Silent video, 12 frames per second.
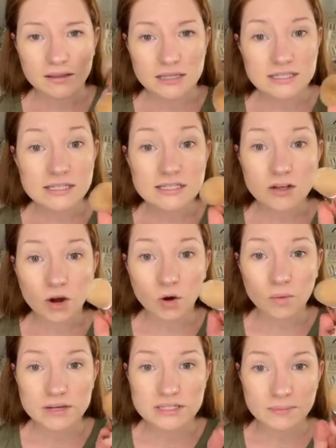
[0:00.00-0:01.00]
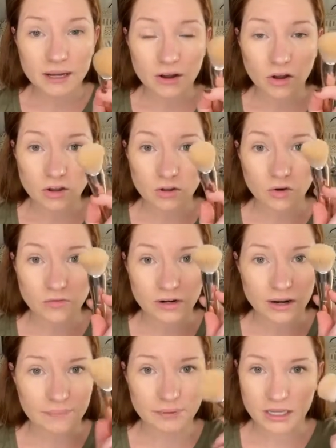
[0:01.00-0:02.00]
This is always my all
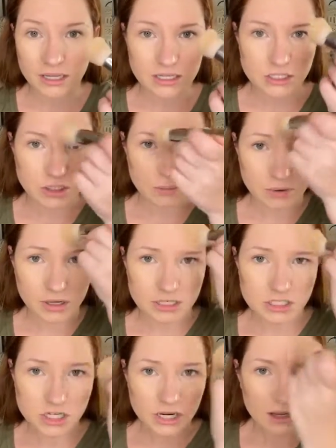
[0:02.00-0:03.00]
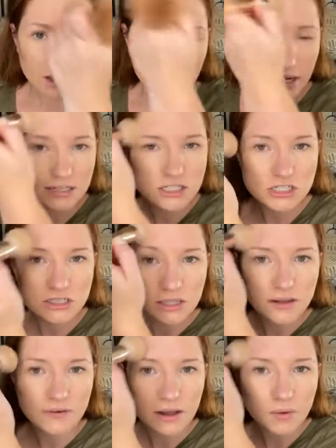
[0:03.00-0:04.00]
over application brush. I just
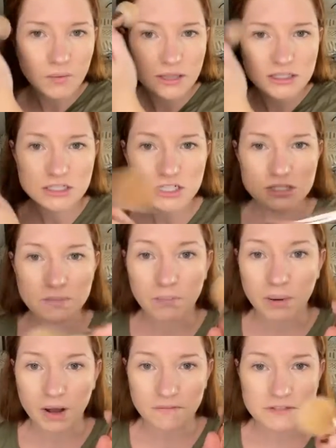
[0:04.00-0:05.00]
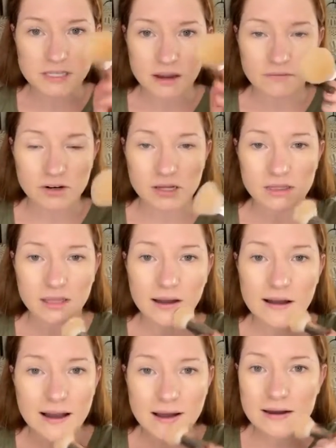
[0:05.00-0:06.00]
love how well it just buffs
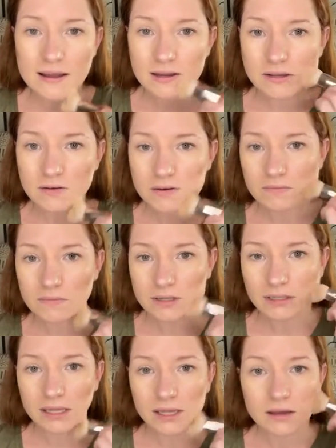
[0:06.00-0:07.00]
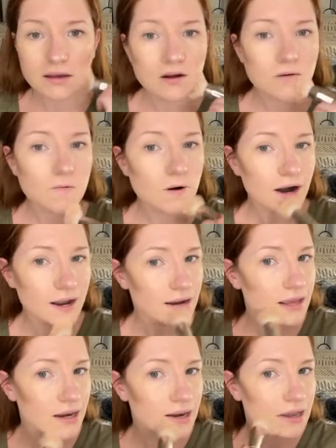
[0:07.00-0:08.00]
everything on, and you can really work
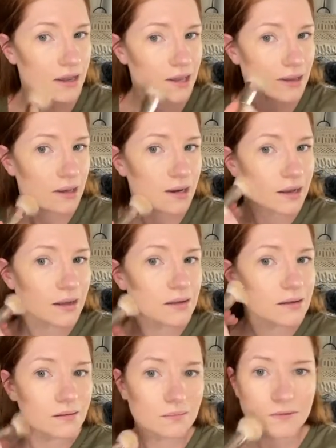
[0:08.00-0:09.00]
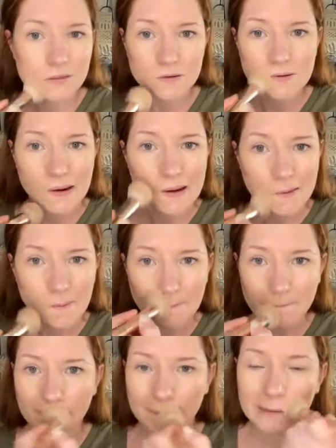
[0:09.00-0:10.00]
it in and get it throughout
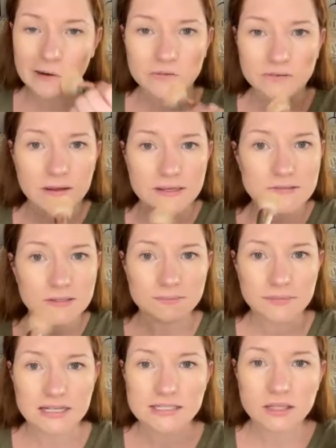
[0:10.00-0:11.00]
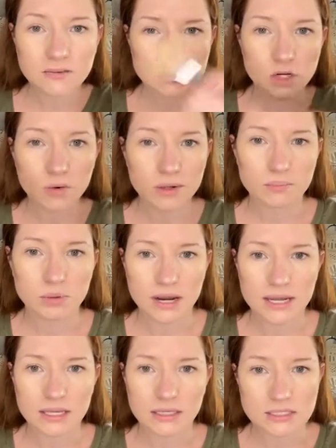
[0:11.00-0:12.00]
your face. I still have to go in and
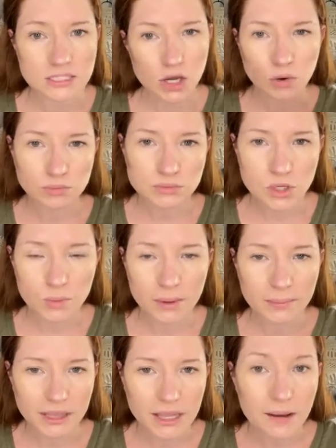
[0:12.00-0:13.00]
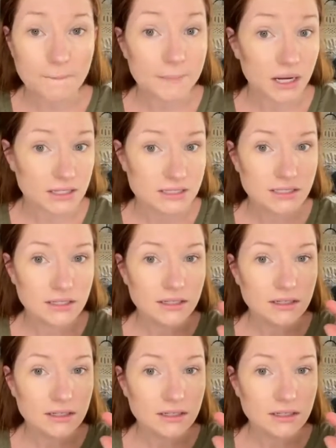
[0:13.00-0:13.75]
brighten, so don't worry about that. But